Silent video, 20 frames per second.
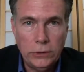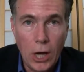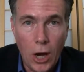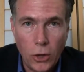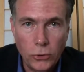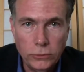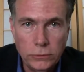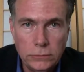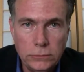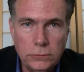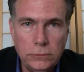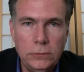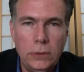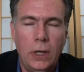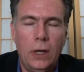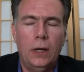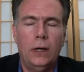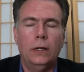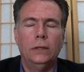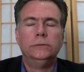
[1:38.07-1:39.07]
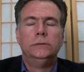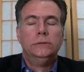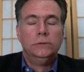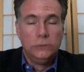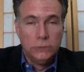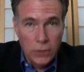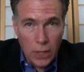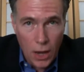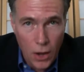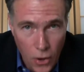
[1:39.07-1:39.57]
or you don't like the
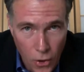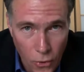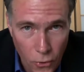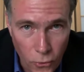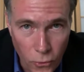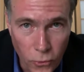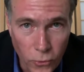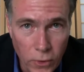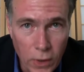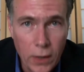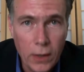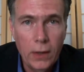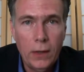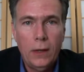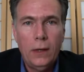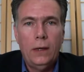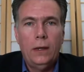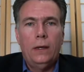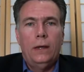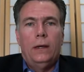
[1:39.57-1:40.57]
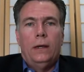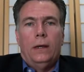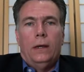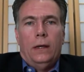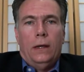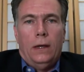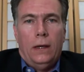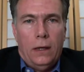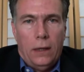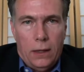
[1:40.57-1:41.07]
result of your update
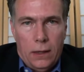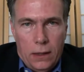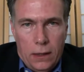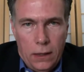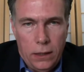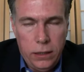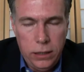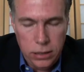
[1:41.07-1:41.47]
or upgrade,